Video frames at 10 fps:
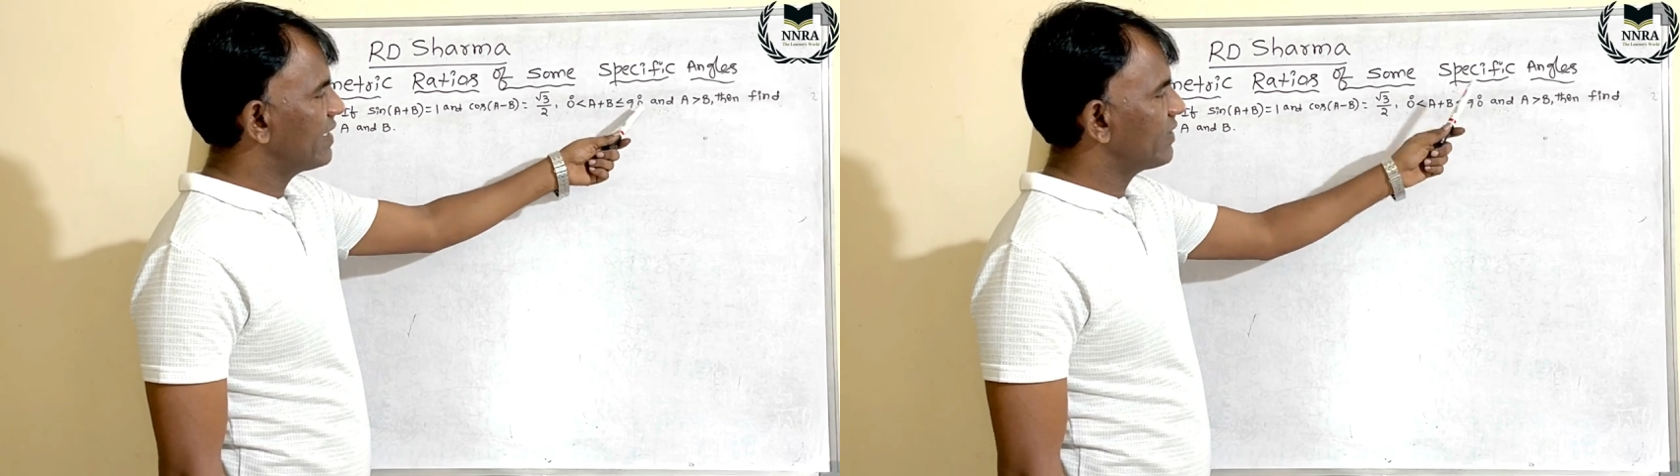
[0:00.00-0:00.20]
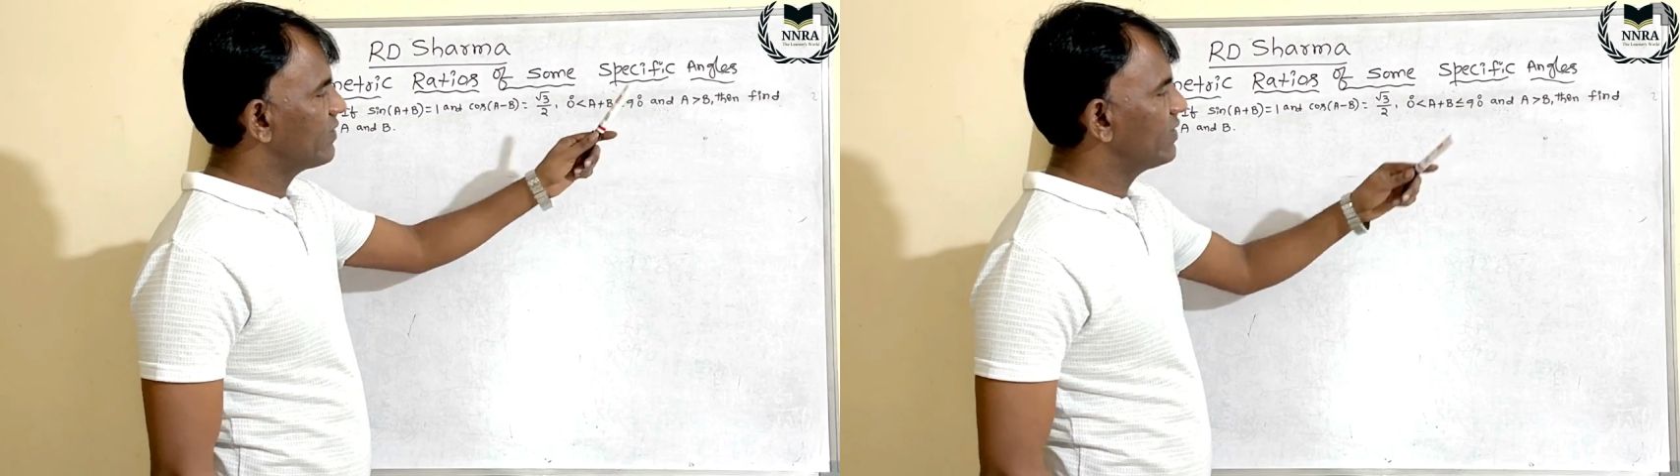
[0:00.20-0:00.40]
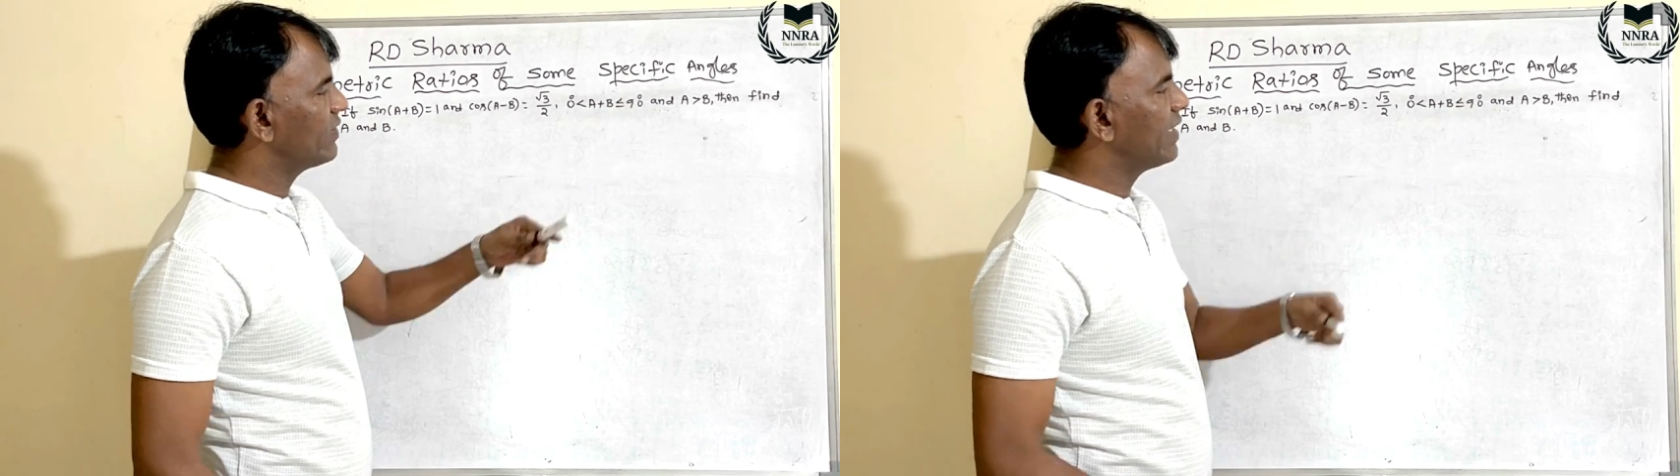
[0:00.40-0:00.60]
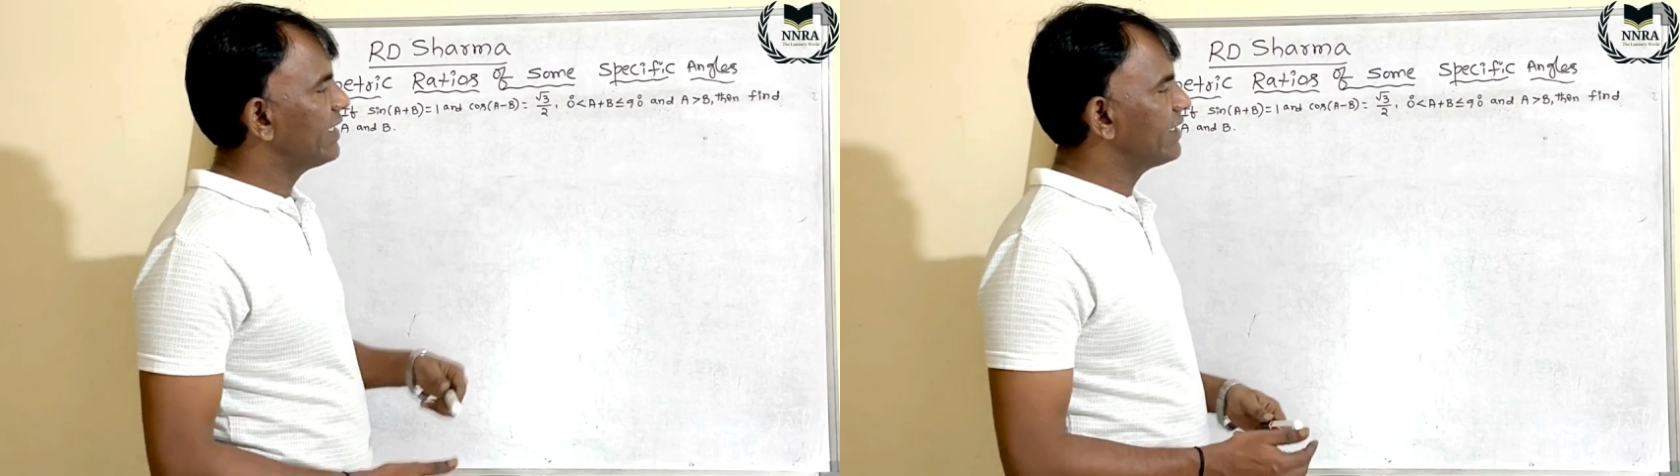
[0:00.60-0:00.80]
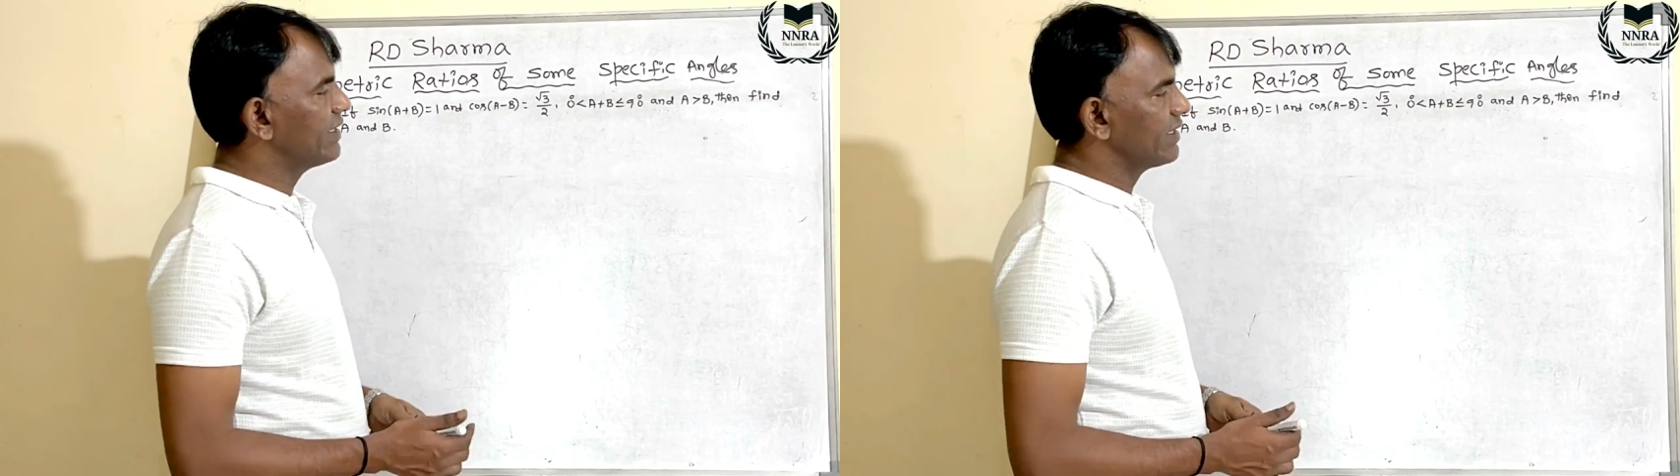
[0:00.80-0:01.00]
equal to
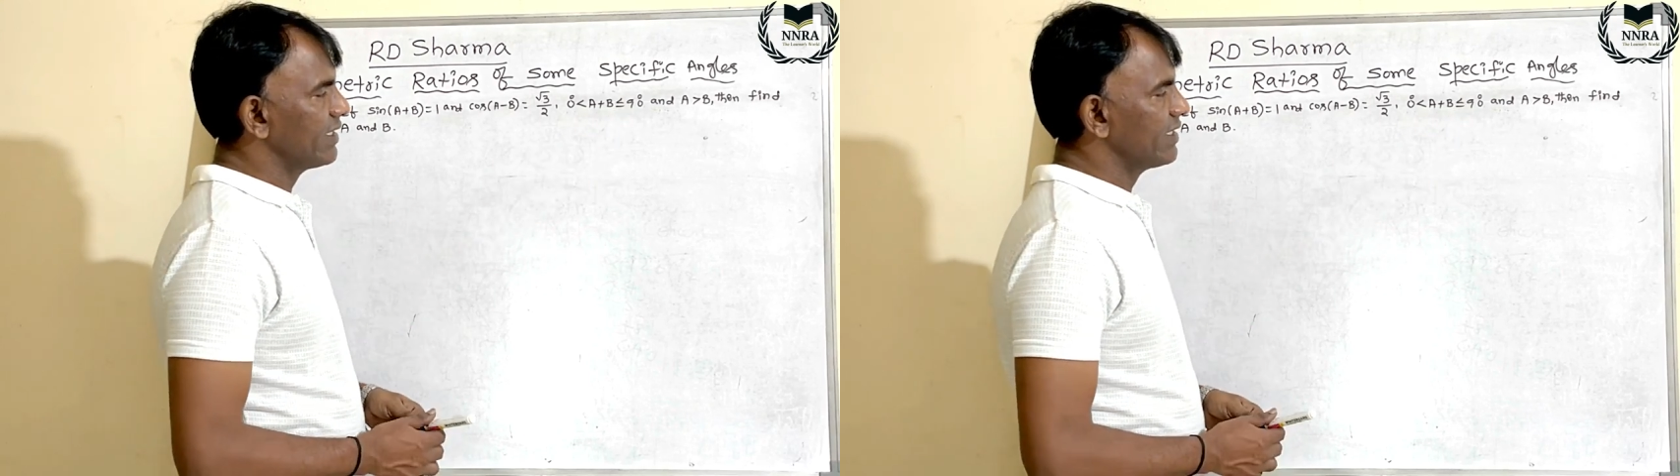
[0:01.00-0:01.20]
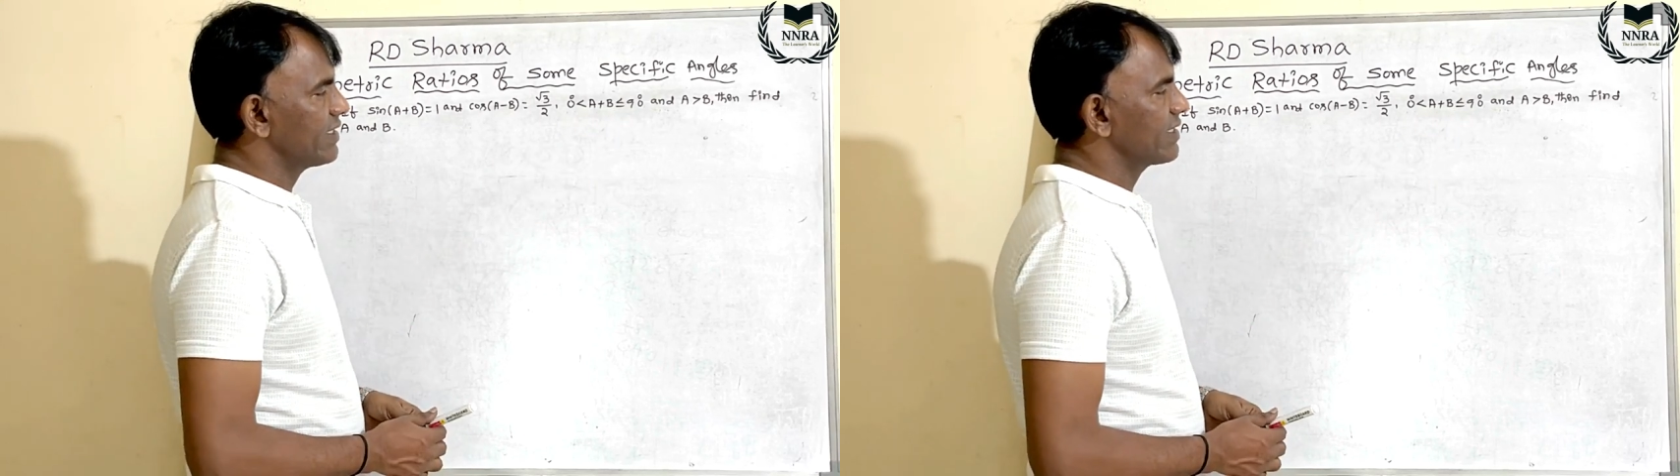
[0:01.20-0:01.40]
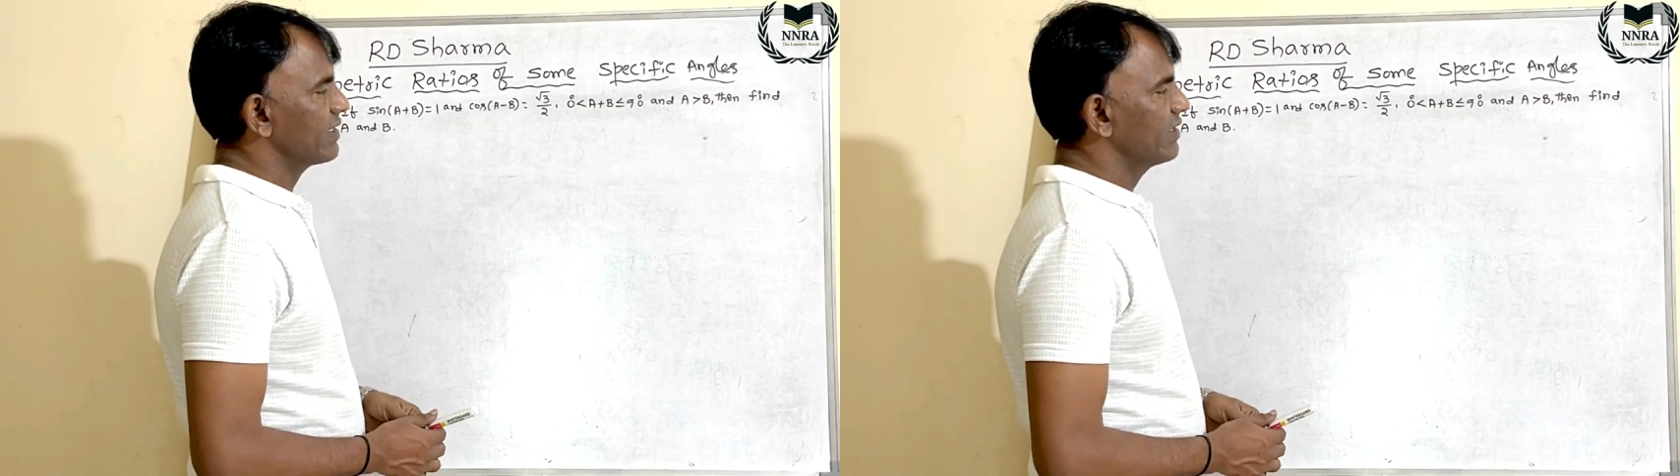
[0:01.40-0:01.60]
90 degrees